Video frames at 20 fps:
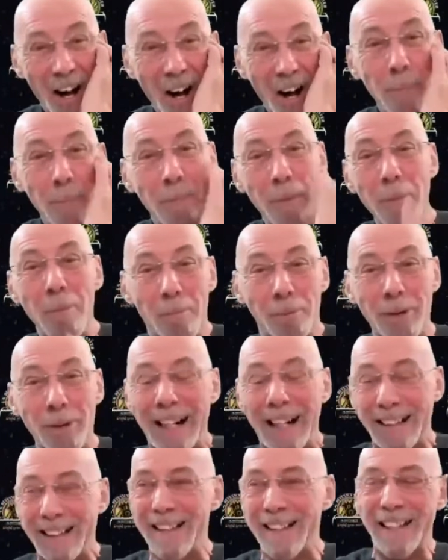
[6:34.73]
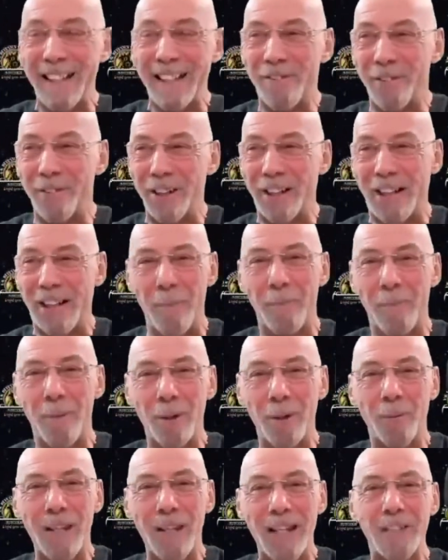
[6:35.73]
I've been practicing for a couple
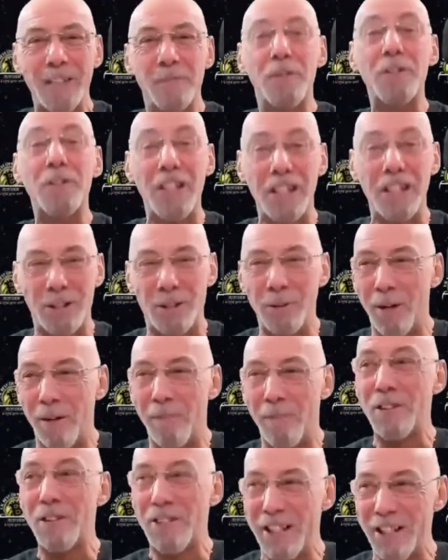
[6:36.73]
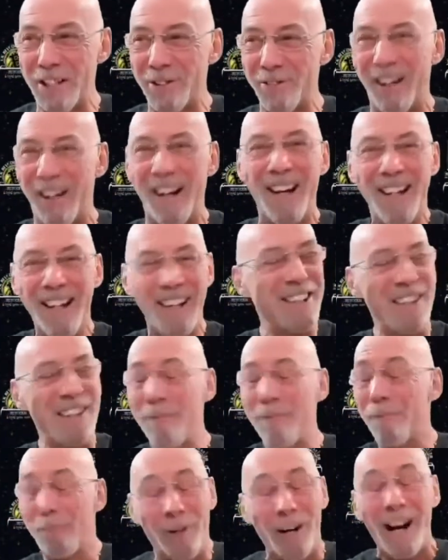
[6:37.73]
of weeks. Fusitu'a. Fusitu'a. And
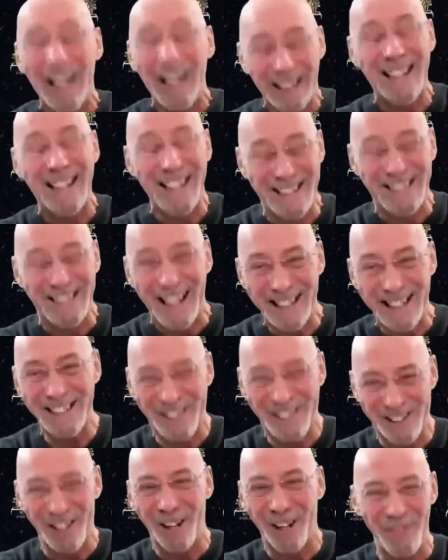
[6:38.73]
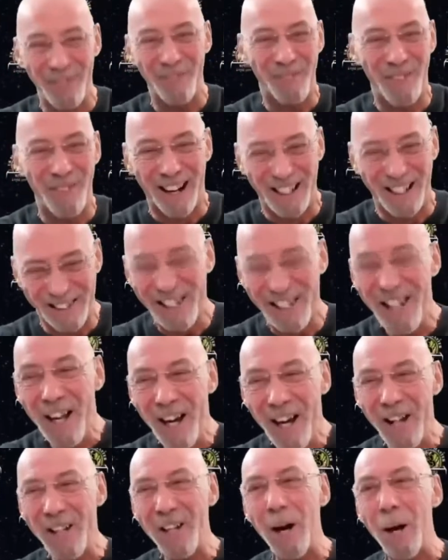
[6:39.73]
I've practiced that so much.
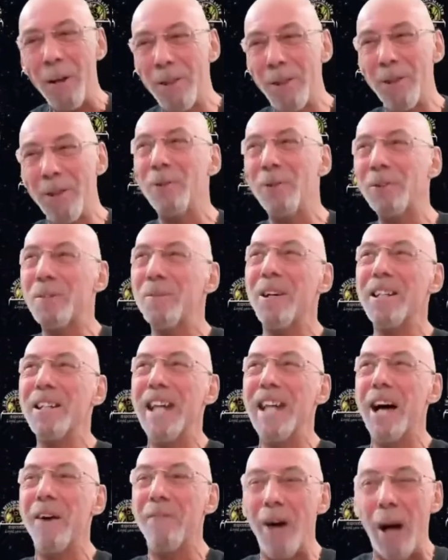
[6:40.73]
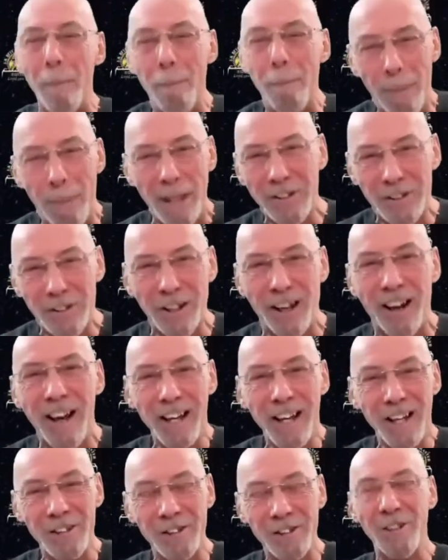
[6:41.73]
and I thought to myself, I'll bet you
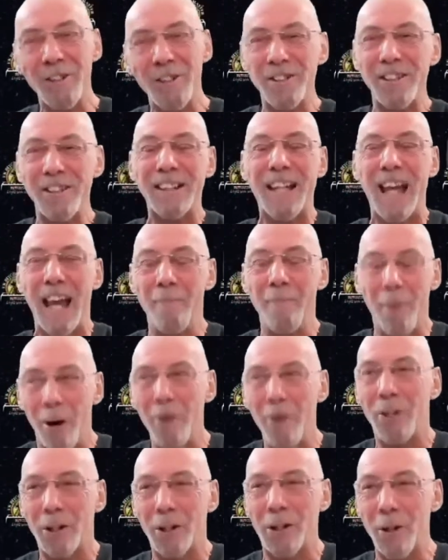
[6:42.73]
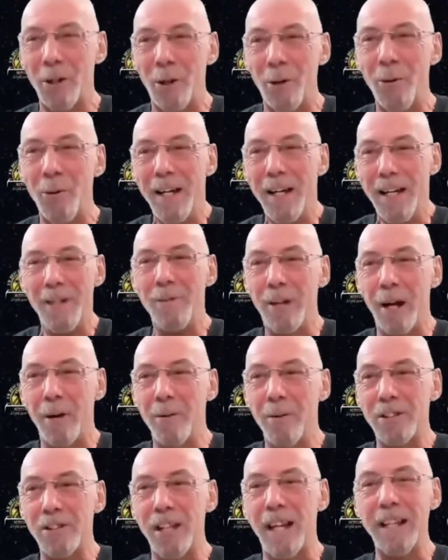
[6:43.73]
as soon as I get him on the call, he'll go
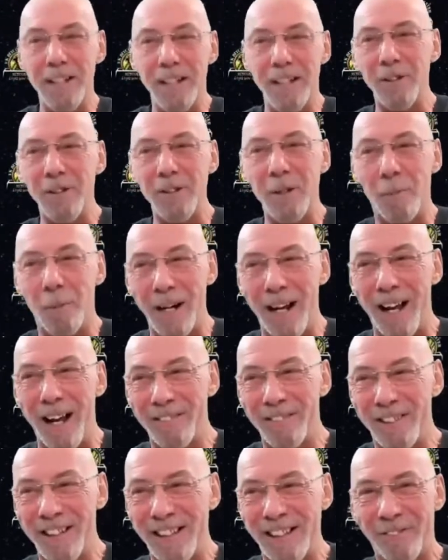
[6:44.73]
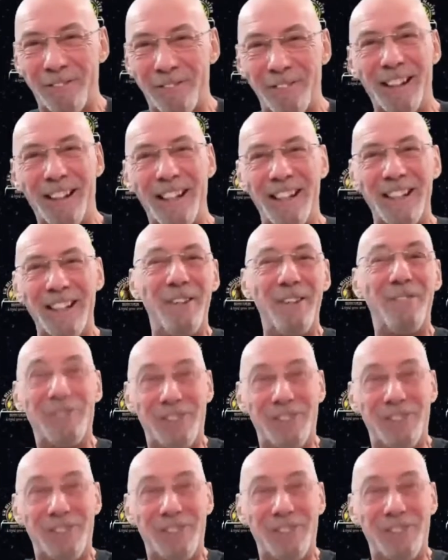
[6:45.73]
and say, no, you pronounce it differently. And you've